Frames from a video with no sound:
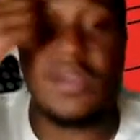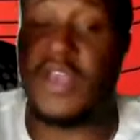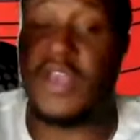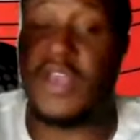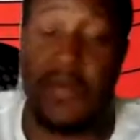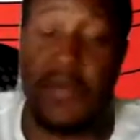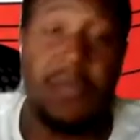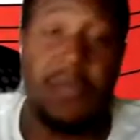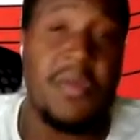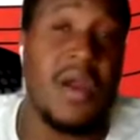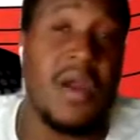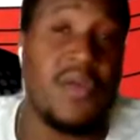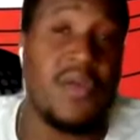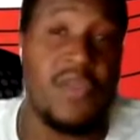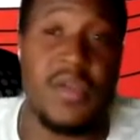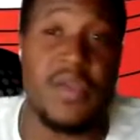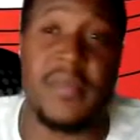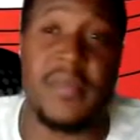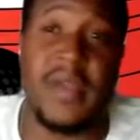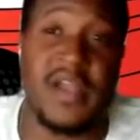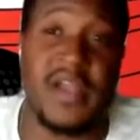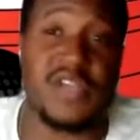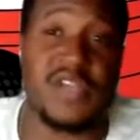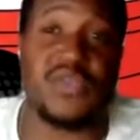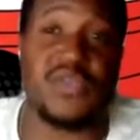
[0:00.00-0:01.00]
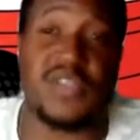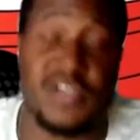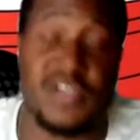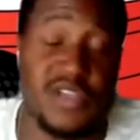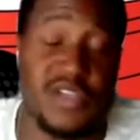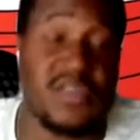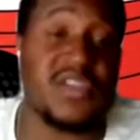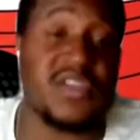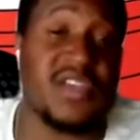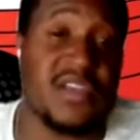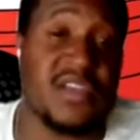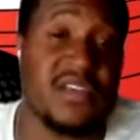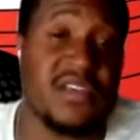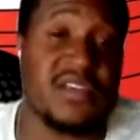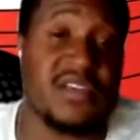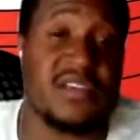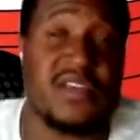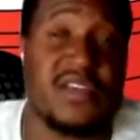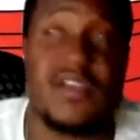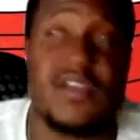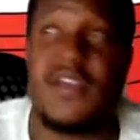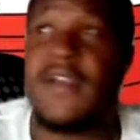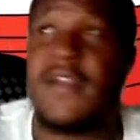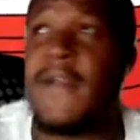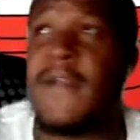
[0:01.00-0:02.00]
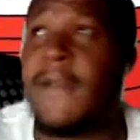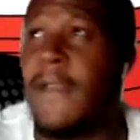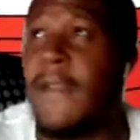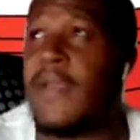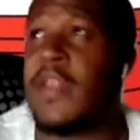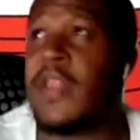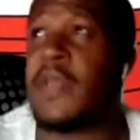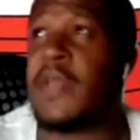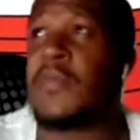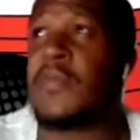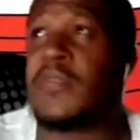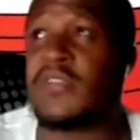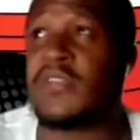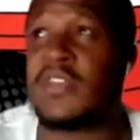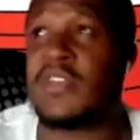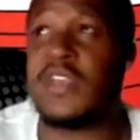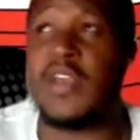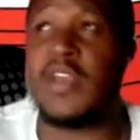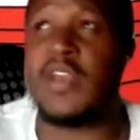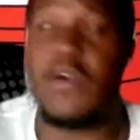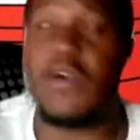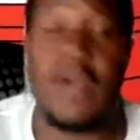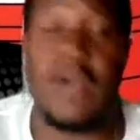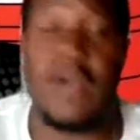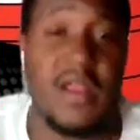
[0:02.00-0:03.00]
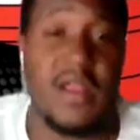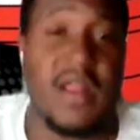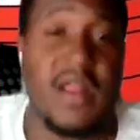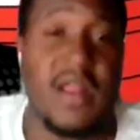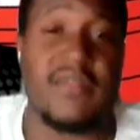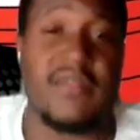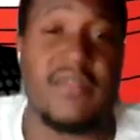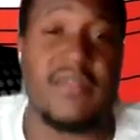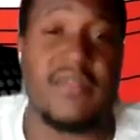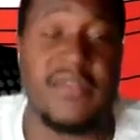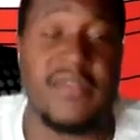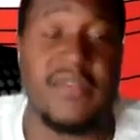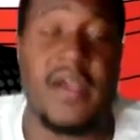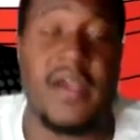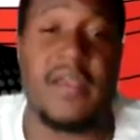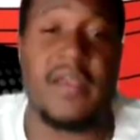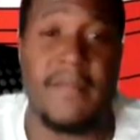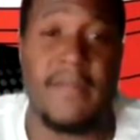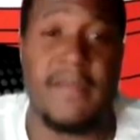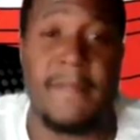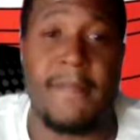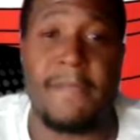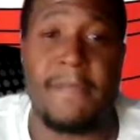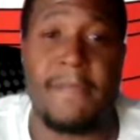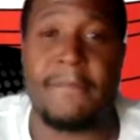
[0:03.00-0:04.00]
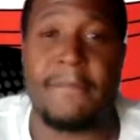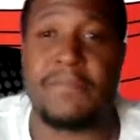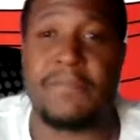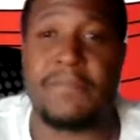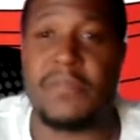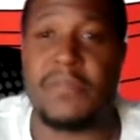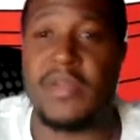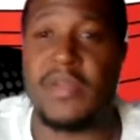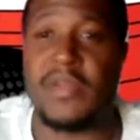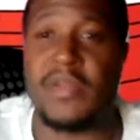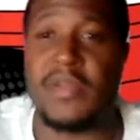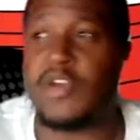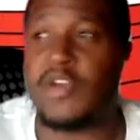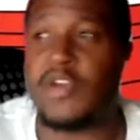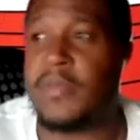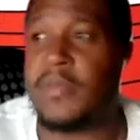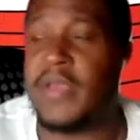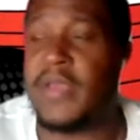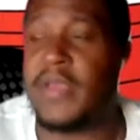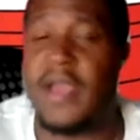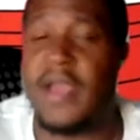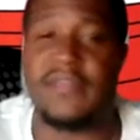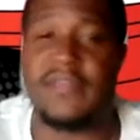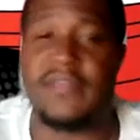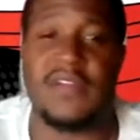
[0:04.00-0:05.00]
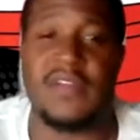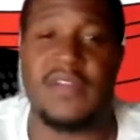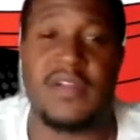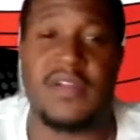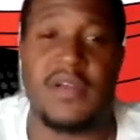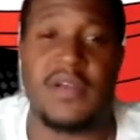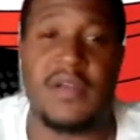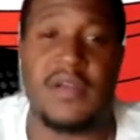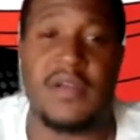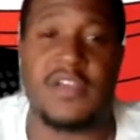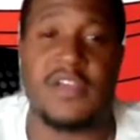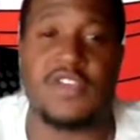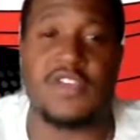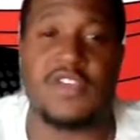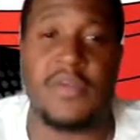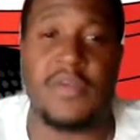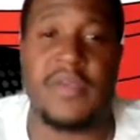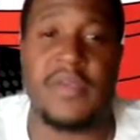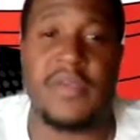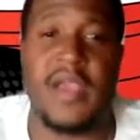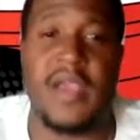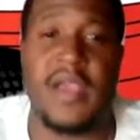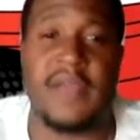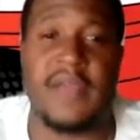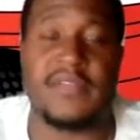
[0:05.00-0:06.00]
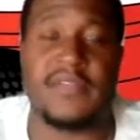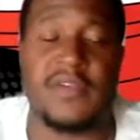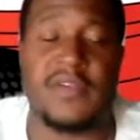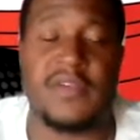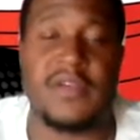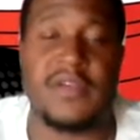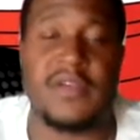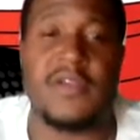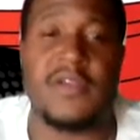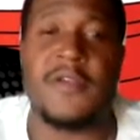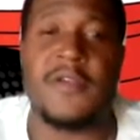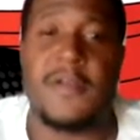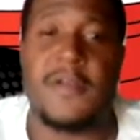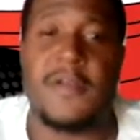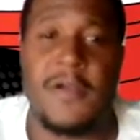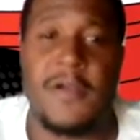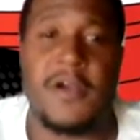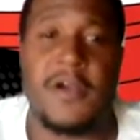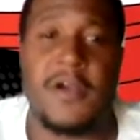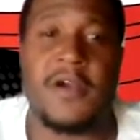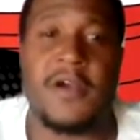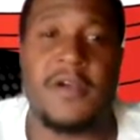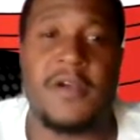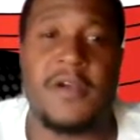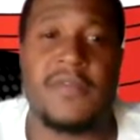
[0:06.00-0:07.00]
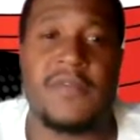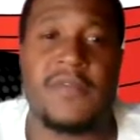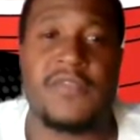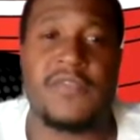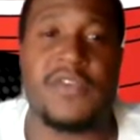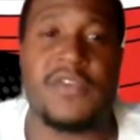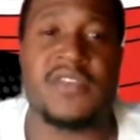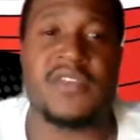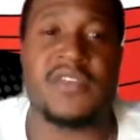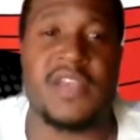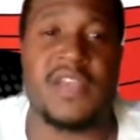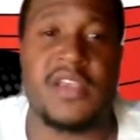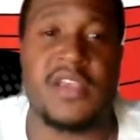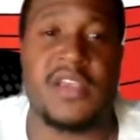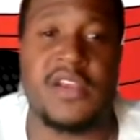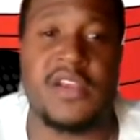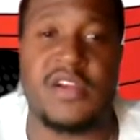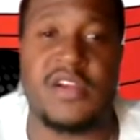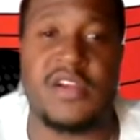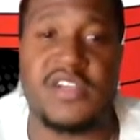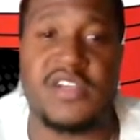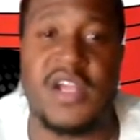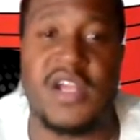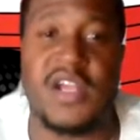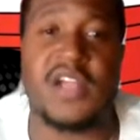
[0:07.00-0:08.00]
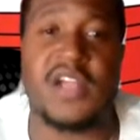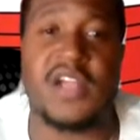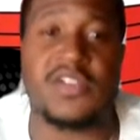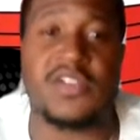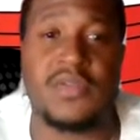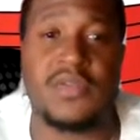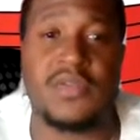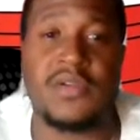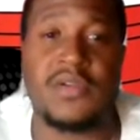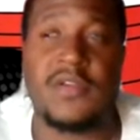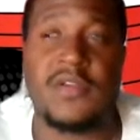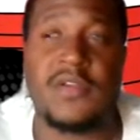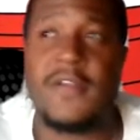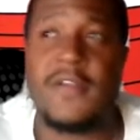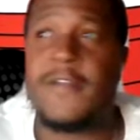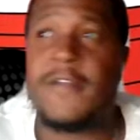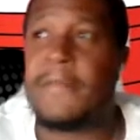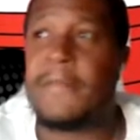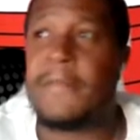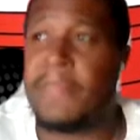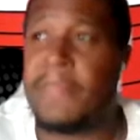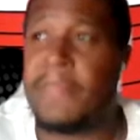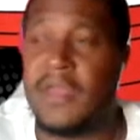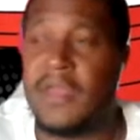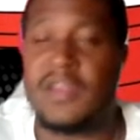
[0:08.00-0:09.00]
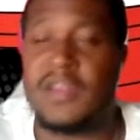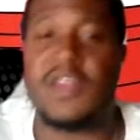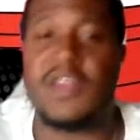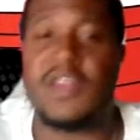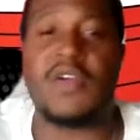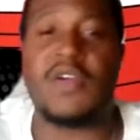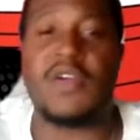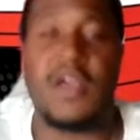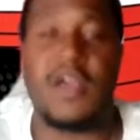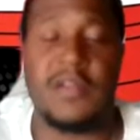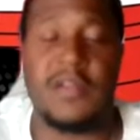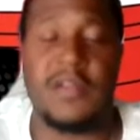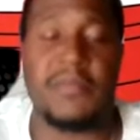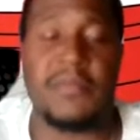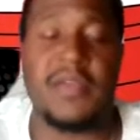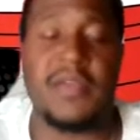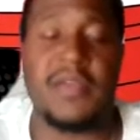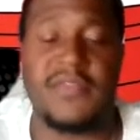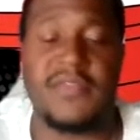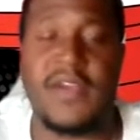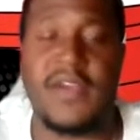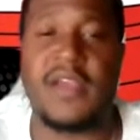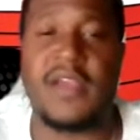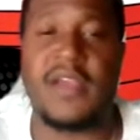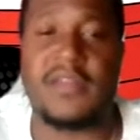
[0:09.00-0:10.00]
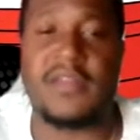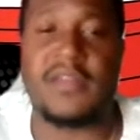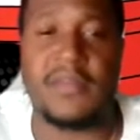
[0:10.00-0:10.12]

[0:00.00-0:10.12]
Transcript: give me my rematch with you years, and they supposed to go ahead and have a fight. But it's gonna be after Fury take care of Joshua, and then they're gonna have the big fight,